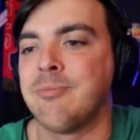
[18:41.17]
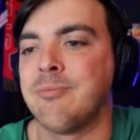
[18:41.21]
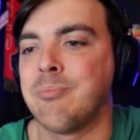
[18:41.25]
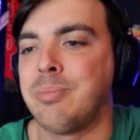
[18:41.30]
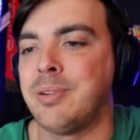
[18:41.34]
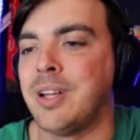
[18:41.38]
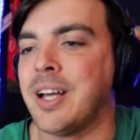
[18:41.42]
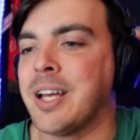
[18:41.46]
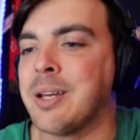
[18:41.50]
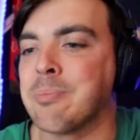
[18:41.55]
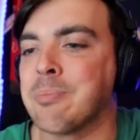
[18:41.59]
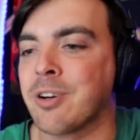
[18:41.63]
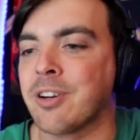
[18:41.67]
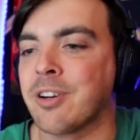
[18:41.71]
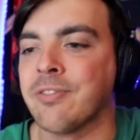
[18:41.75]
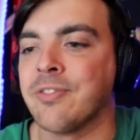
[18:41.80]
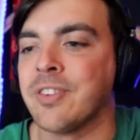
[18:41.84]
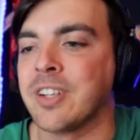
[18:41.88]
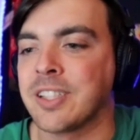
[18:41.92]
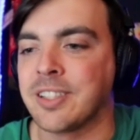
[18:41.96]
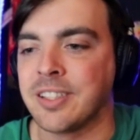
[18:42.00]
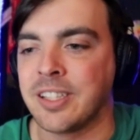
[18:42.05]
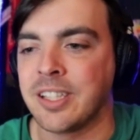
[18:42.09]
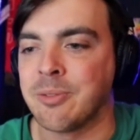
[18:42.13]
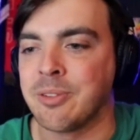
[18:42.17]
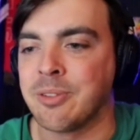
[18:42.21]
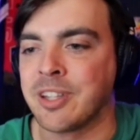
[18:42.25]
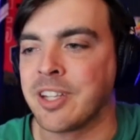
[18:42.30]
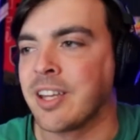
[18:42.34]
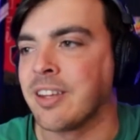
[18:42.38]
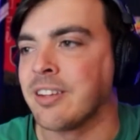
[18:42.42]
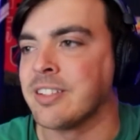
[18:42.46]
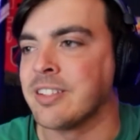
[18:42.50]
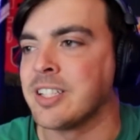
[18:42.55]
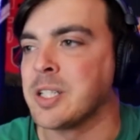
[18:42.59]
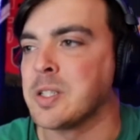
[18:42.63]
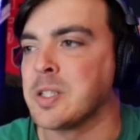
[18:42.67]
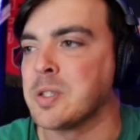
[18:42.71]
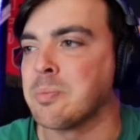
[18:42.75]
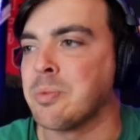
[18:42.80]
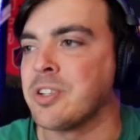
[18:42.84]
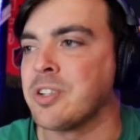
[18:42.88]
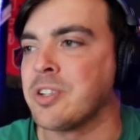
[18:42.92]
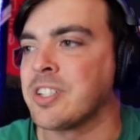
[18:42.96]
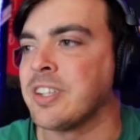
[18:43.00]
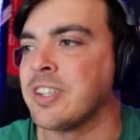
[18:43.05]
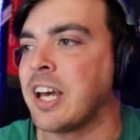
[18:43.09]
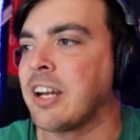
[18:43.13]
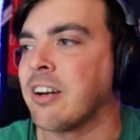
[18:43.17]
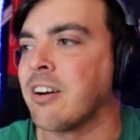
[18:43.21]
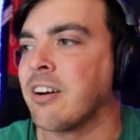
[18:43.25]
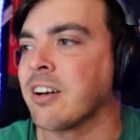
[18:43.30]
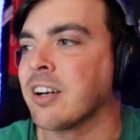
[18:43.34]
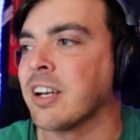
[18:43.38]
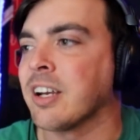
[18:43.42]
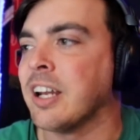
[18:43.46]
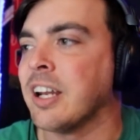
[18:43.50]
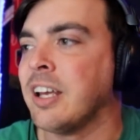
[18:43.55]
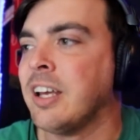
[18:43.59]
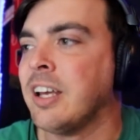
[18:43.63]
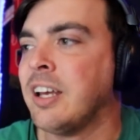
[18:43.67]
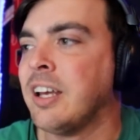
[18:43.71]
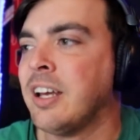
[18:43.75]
play perfectly when the other team's pushing that hard.